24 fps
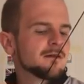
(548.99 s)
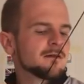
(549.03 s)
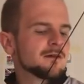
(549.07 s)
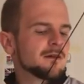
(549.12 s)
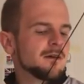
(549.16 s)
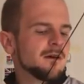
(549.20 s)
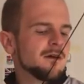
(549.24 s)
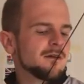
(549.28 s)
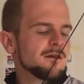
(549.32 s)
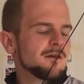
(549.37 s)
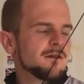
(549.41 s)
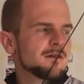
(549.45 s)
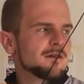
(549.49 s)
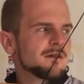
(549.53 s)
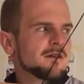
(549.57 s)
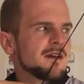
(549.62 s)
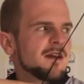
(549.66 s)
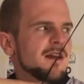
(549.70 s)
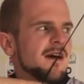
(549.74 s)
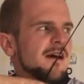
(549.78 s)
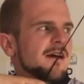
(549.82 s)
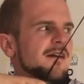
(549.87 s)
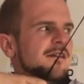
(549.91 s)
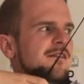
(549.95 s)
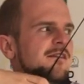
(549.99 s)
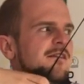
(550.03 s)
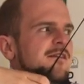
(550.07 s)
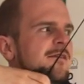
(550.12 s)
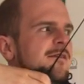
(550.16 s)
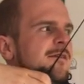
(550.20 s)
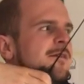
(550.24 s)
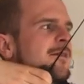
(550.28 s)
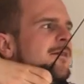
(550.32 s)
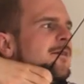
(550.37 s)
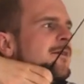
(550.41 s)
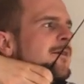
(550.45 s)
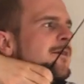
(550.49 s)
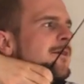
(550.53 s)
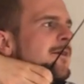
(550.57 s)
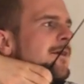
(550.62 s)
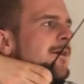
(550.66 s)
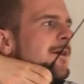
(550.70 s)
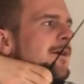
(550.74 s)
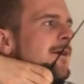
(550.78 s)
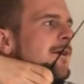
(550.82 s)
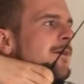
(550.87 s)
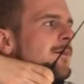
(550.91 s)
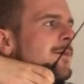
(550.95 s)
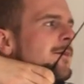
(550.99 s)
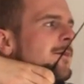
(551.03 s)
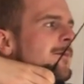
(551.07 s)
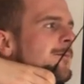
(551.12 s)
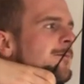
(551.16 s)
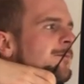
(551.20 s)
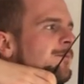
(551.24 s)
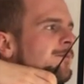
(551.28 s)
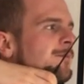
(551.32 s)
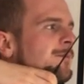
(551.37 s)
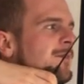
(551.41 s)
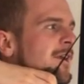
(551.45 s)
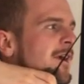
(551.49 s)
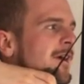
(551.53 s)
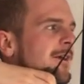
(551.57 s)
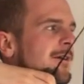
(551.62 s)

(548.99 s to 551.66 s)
down onto the lats, and up.